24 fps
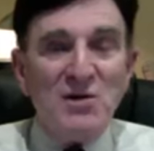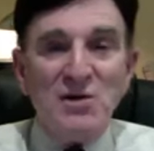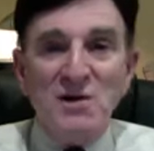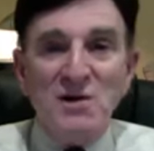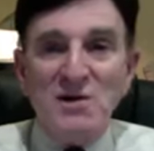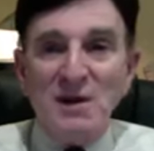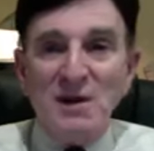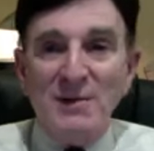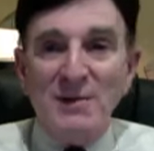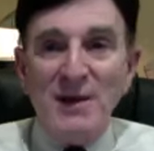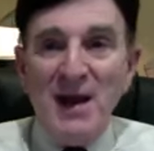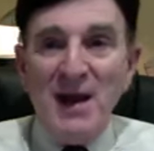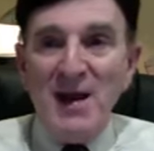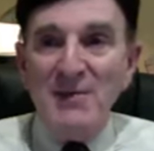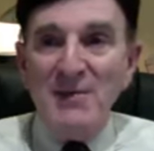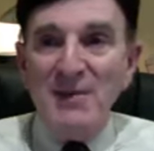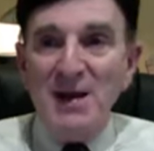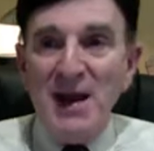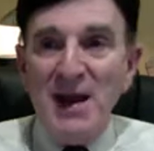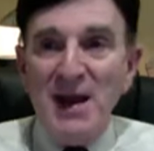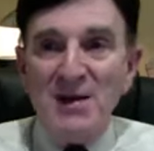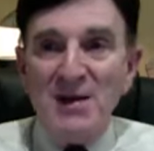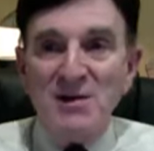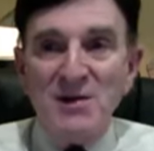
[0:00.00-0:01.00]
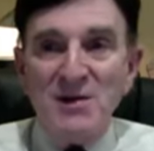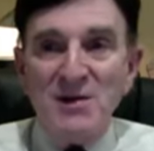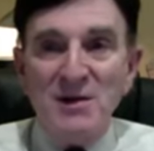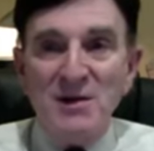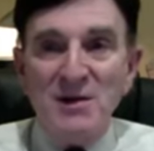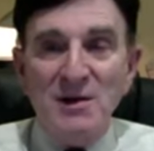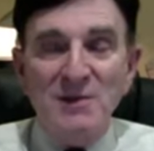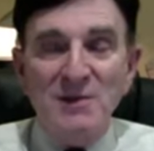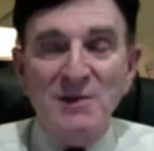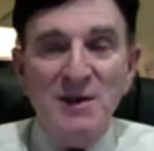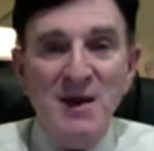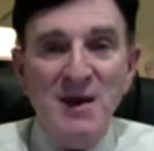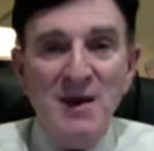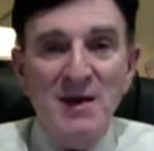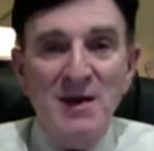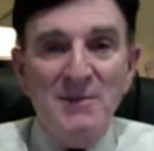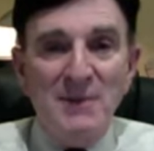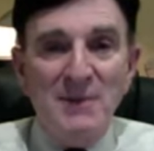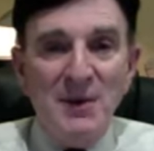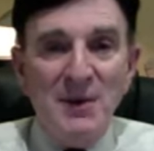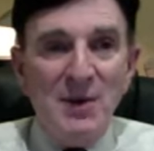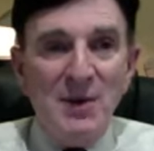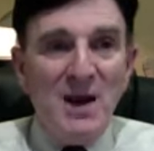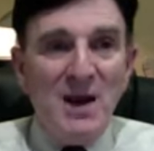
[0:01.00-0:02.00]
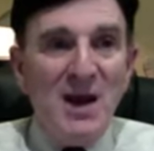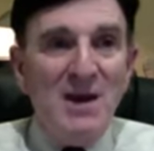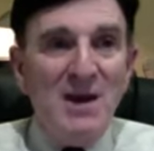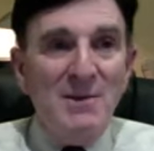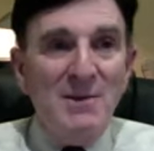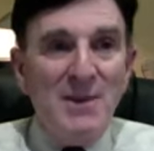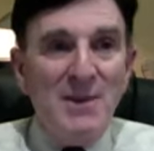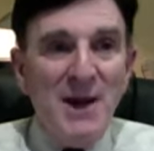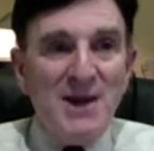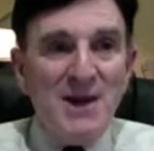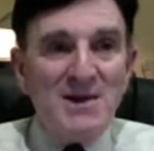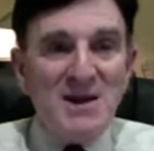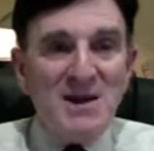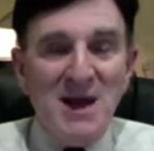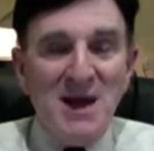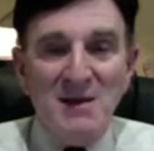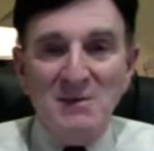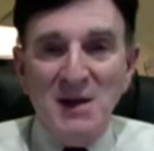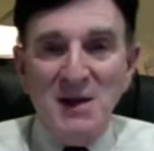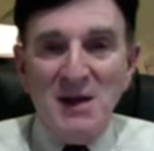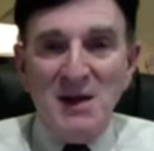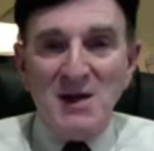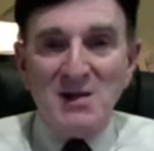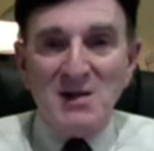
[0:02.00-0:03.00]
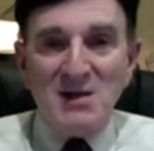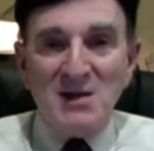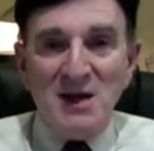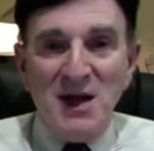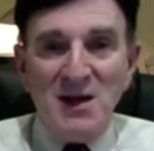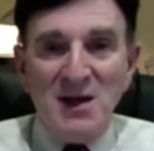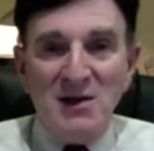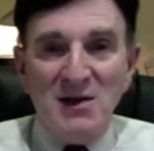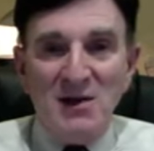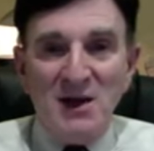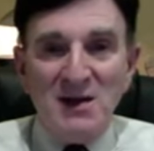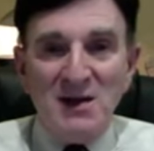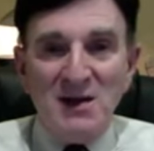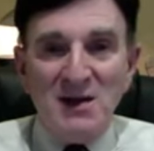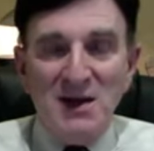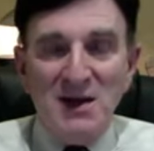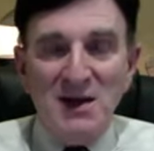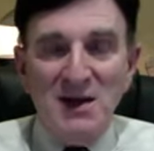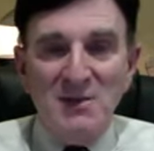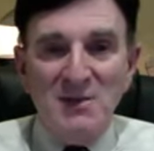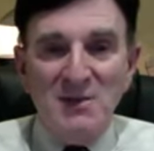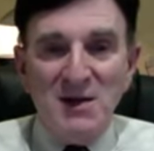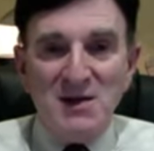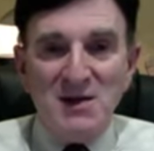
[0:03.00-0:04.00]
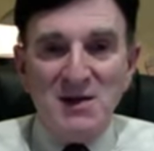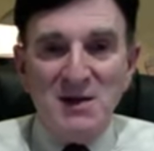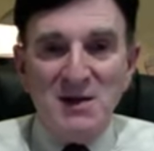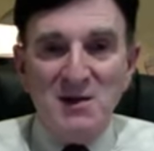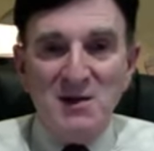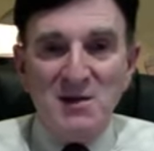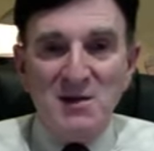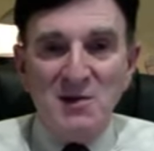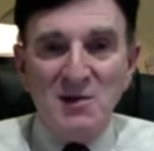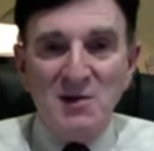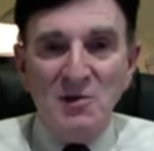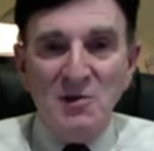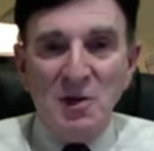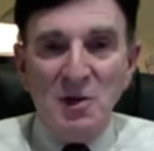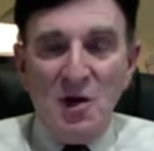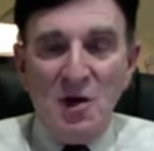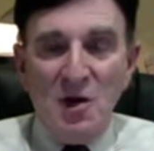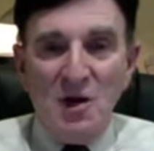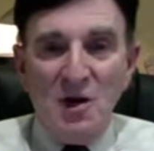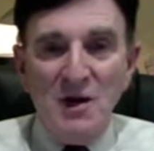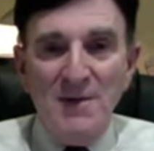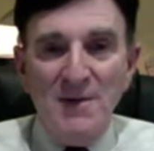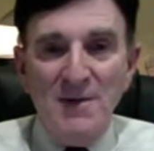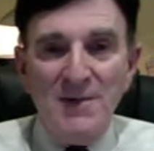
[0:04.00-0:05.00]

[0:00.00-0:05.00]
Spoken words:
I'll be happy to answer them. But we're getting past 10 minutes, and I don't like to keep these things too long.